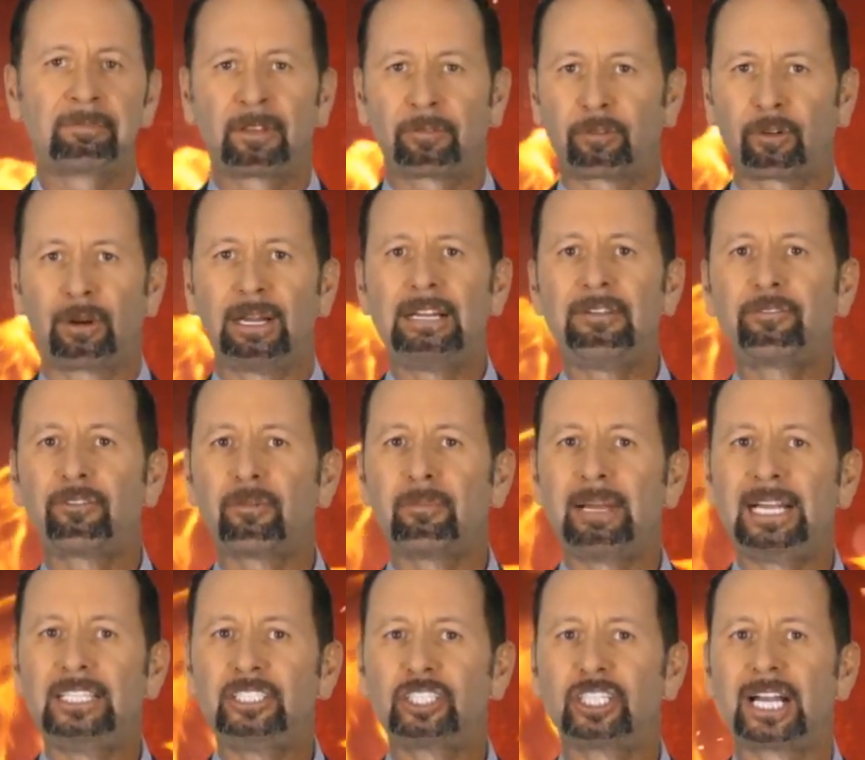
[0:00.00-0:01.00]
For
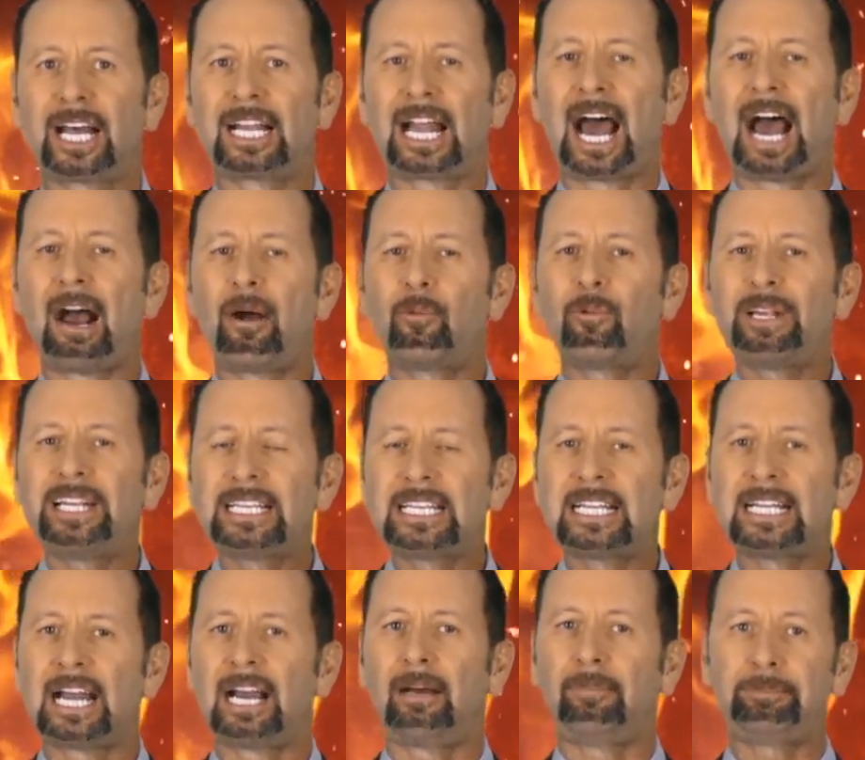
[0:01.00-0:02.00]
information on how we
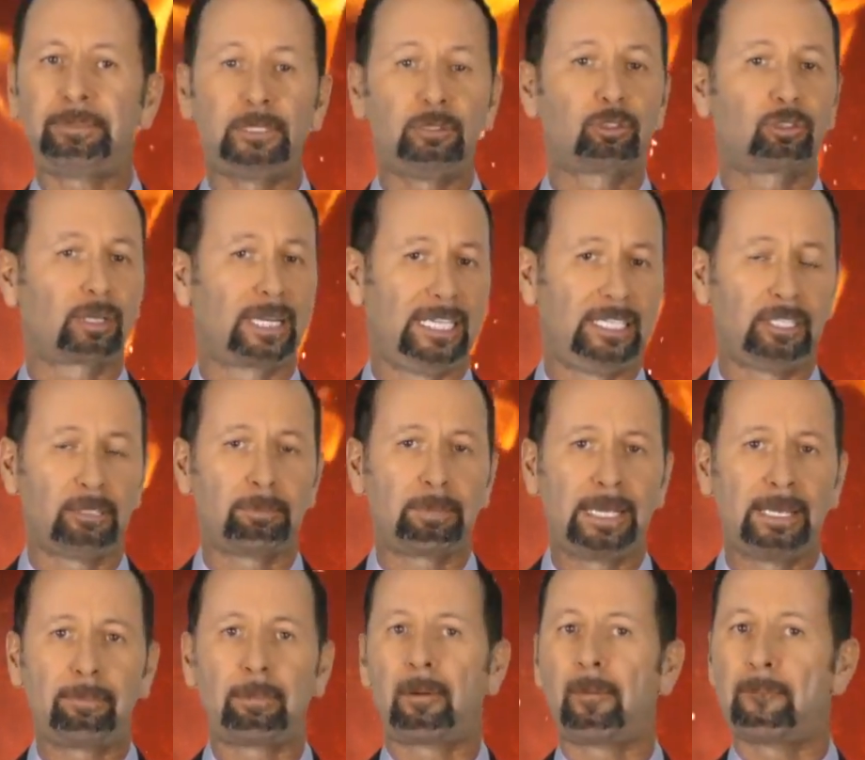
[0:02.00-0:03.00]
can help you train your
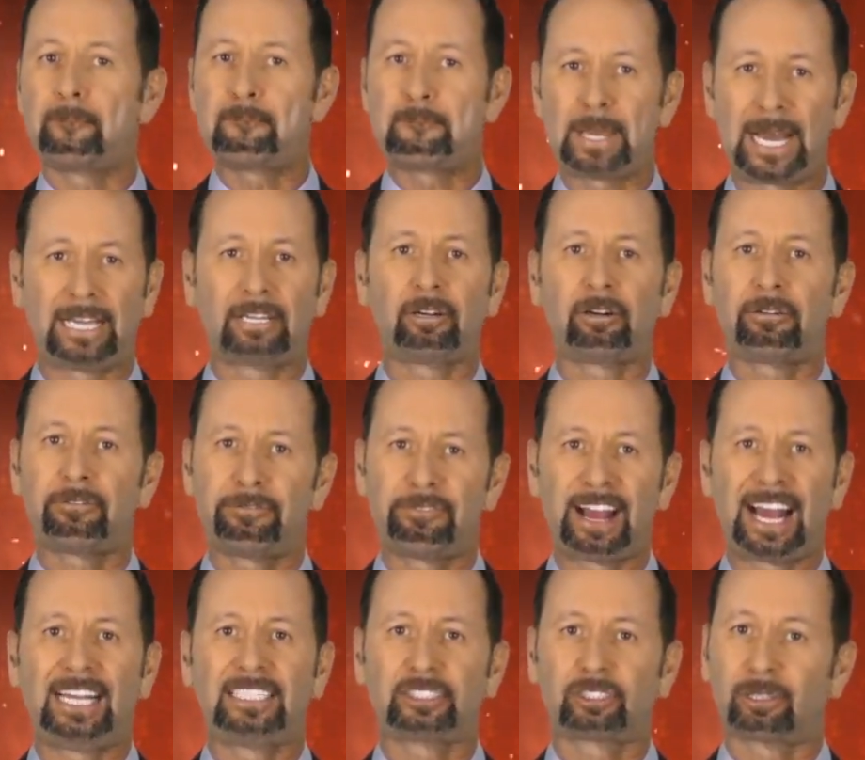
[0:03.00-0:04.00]
people better,
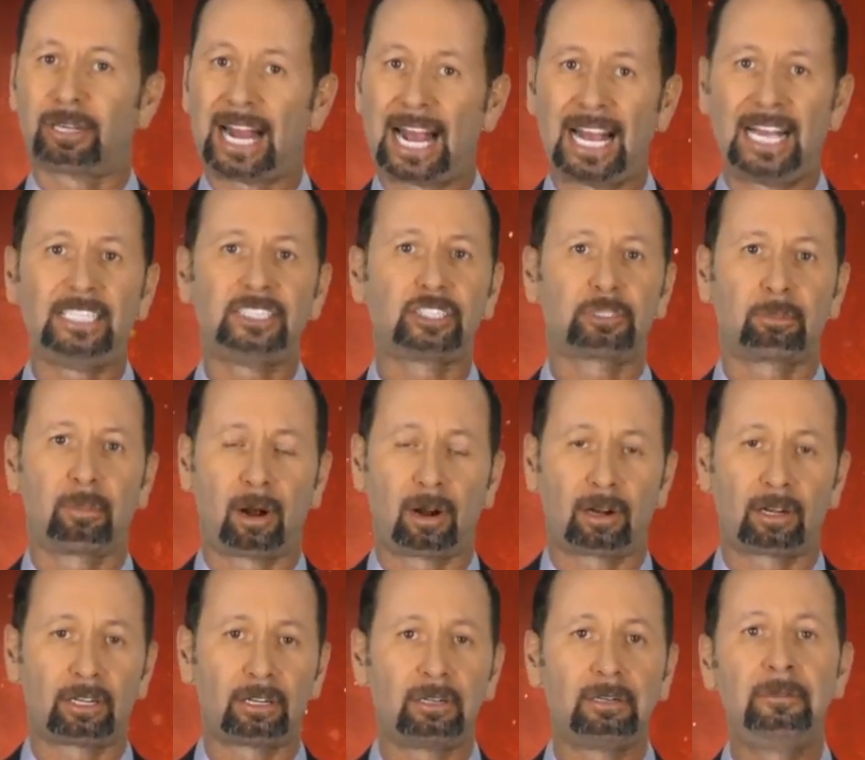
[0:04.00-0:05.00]
faster, and
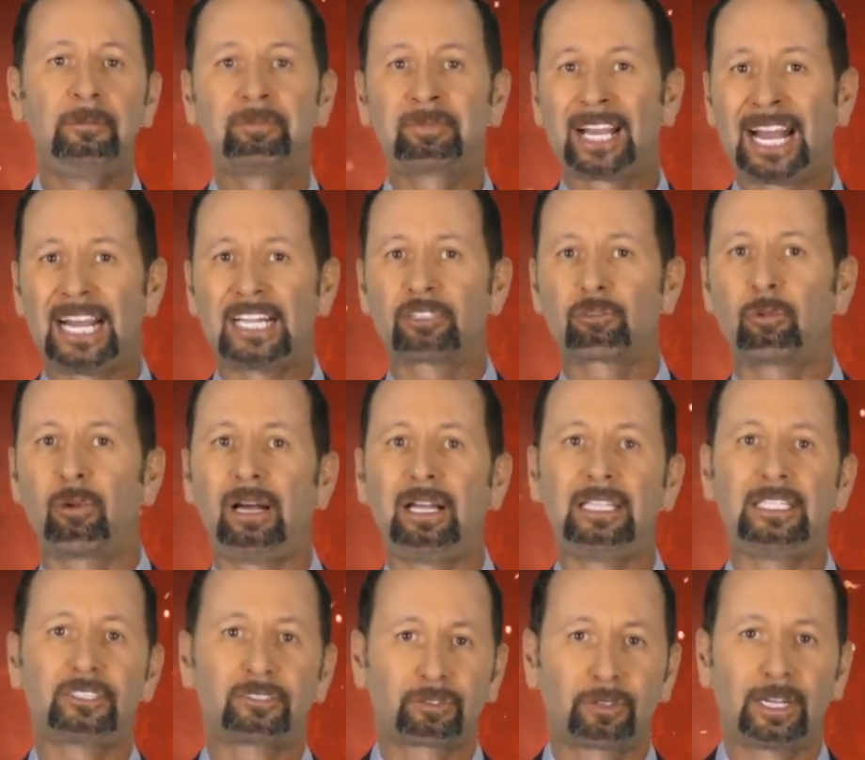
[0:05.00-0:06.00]
smarter, as
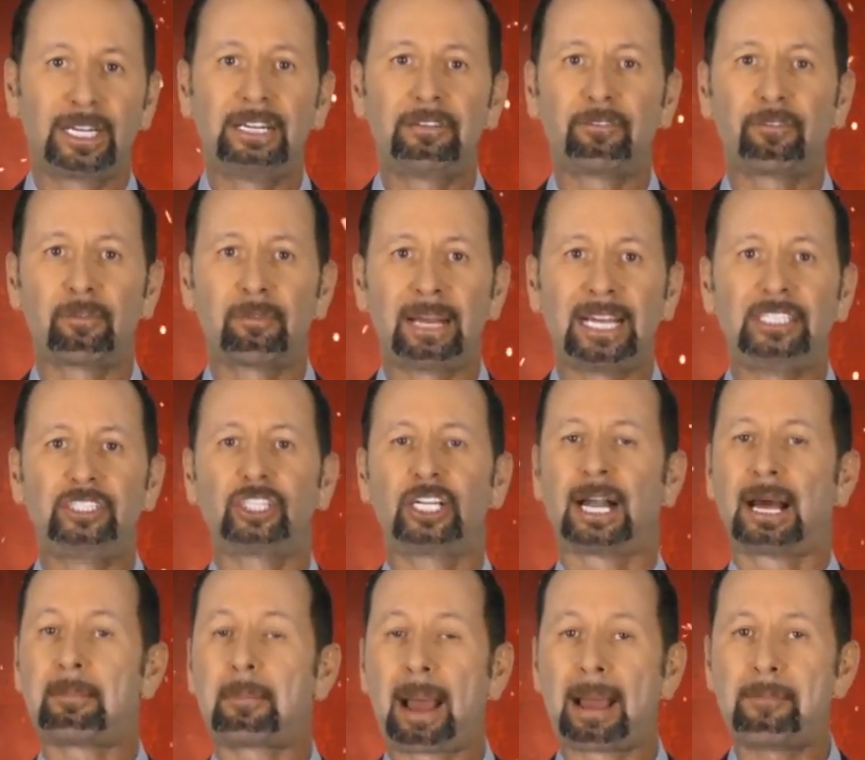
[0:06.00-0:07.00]
well as for information
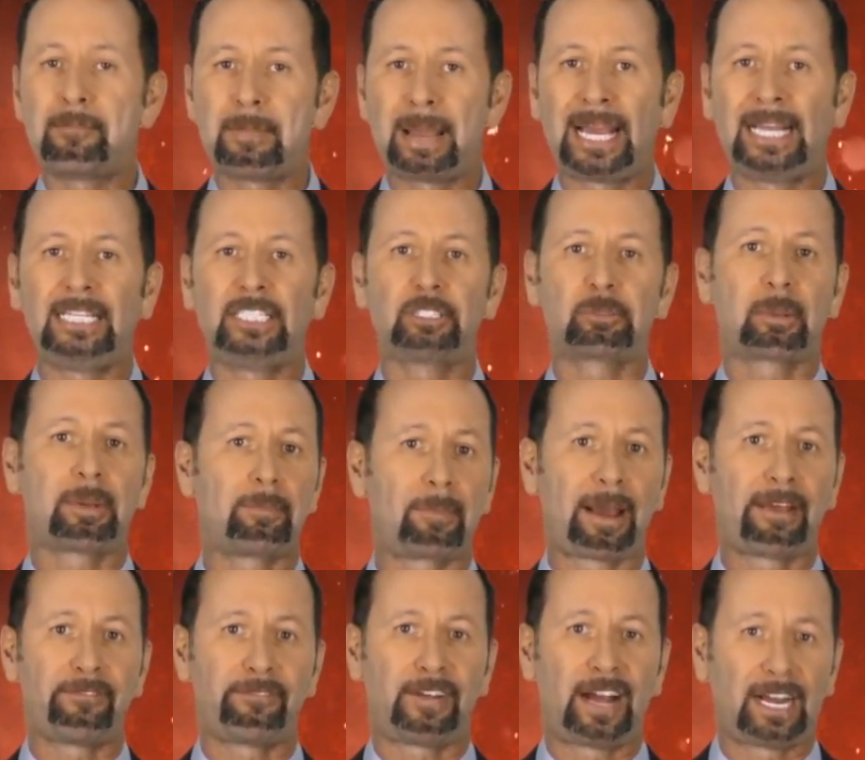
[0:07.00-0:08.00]
on my Management
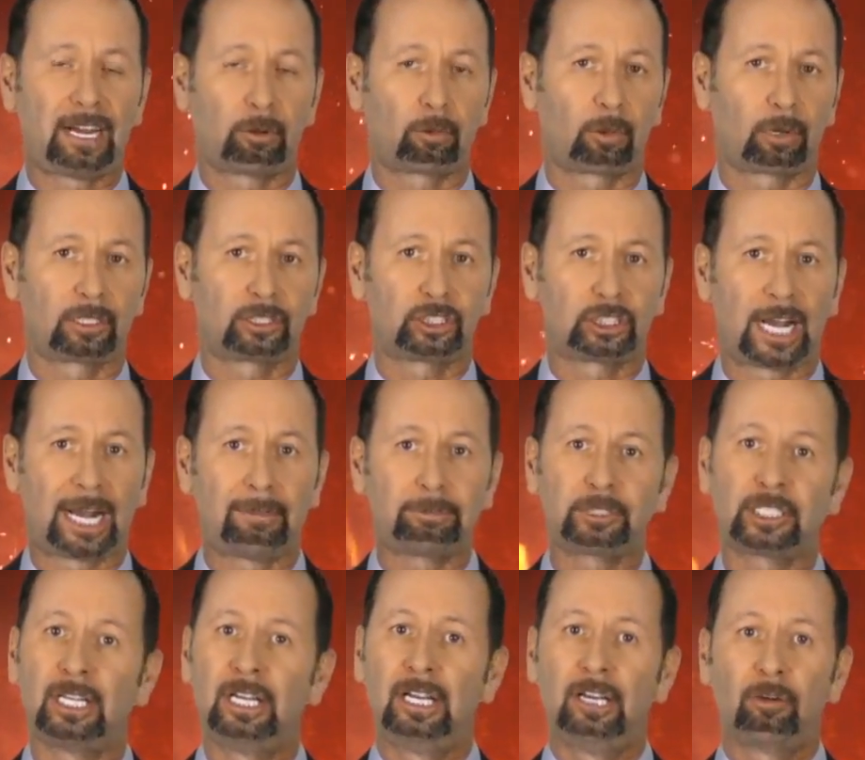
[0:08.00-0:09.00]
by Fire
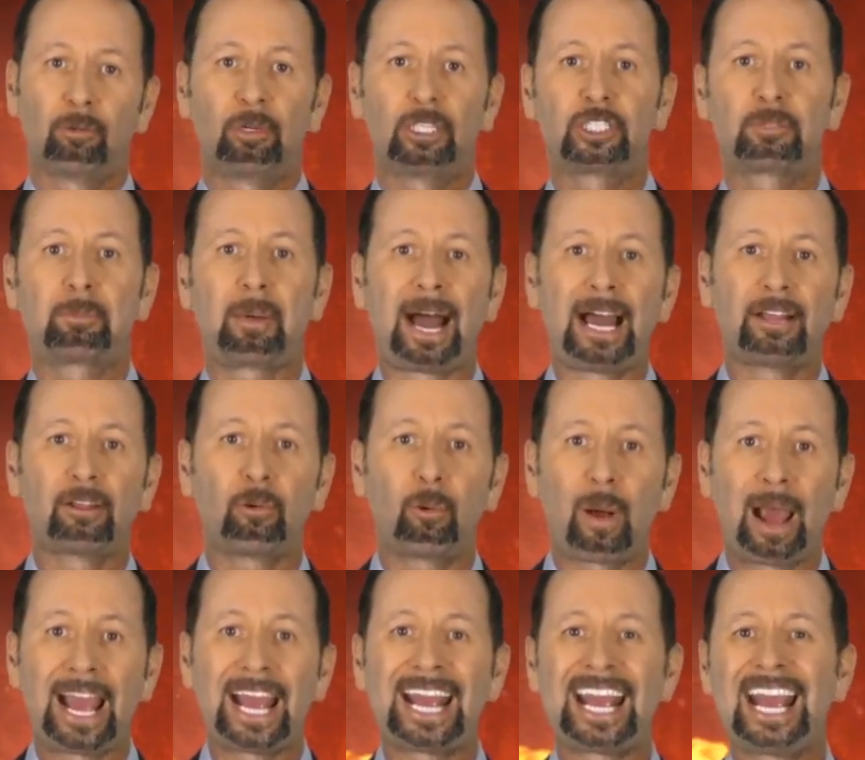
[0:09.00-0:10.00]
workshops, which, by the
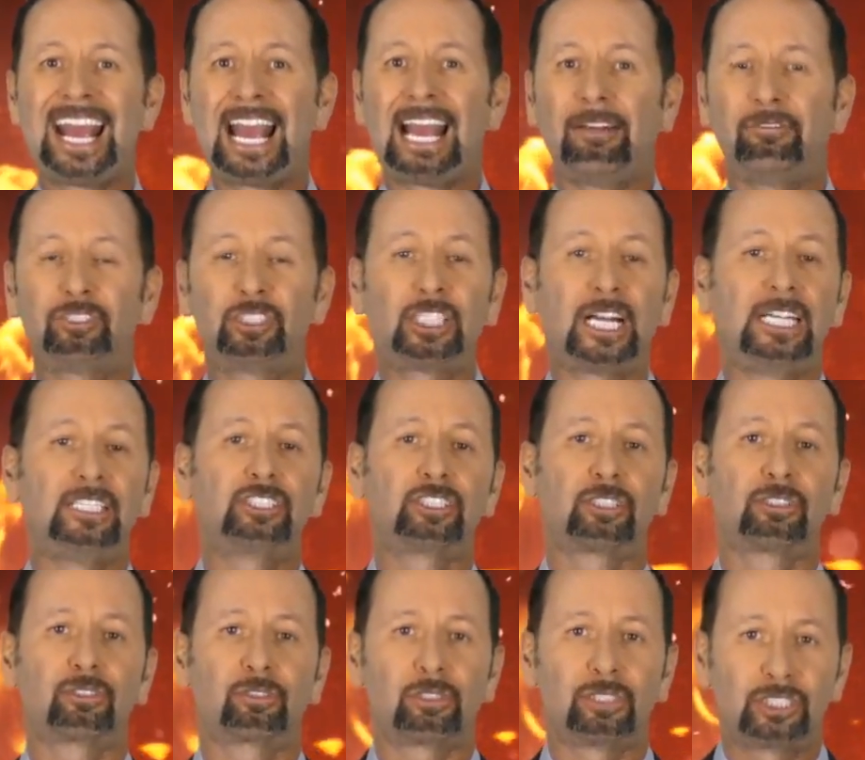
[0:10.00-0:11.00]
way, have changed
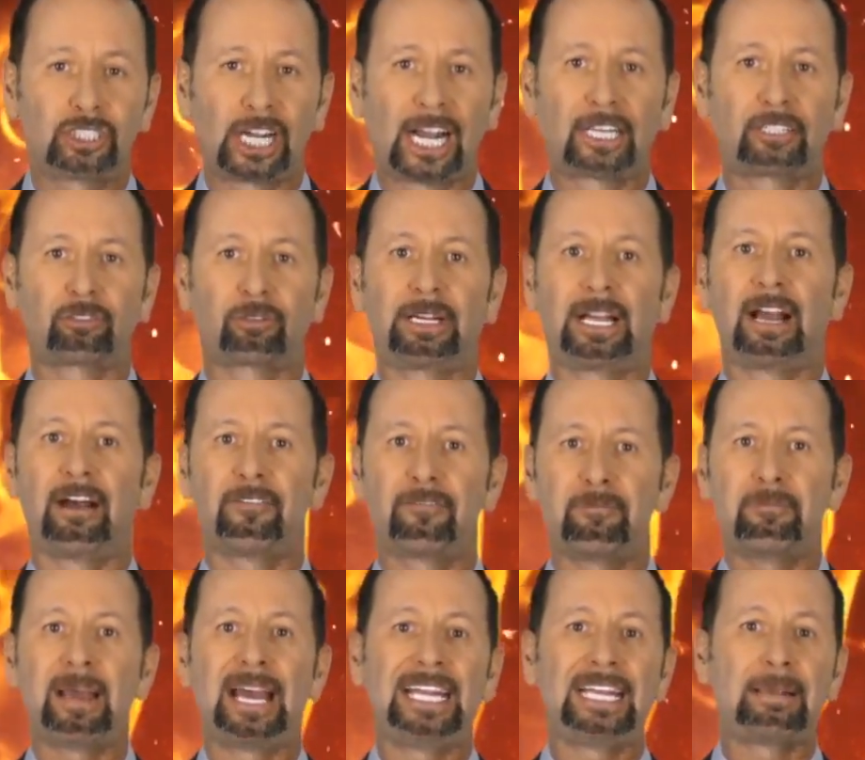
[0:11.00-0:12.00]
the trajectory
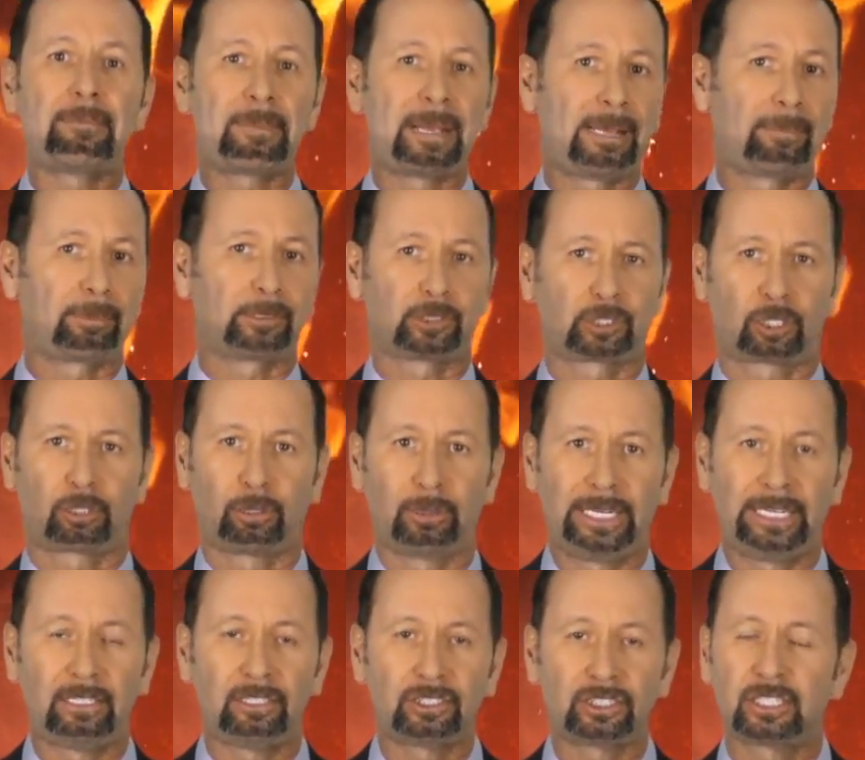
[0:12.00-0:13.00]
of many people's
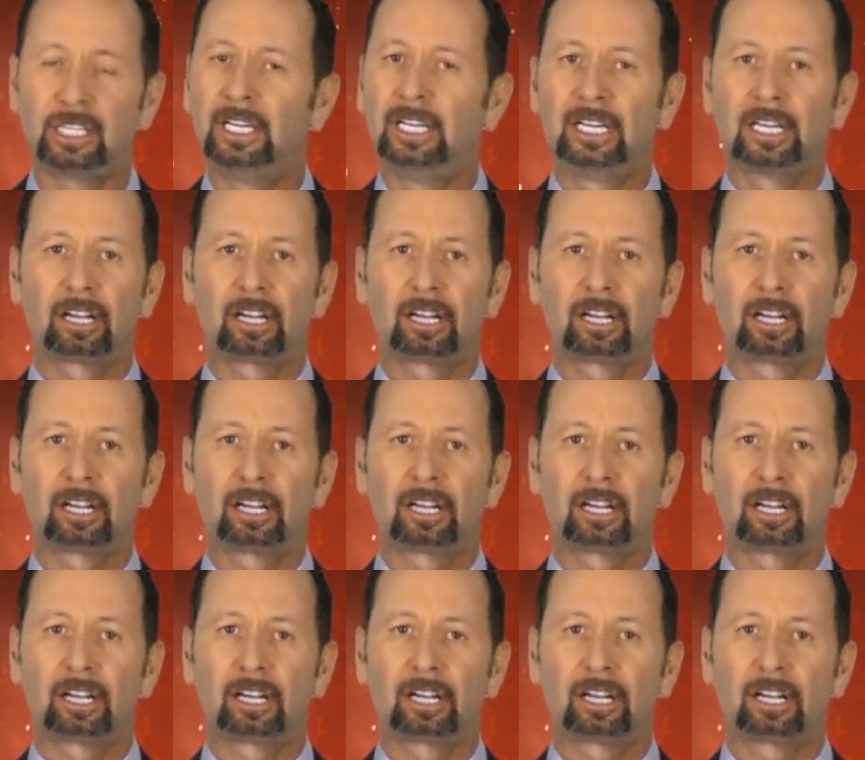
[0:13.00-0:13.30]
careers,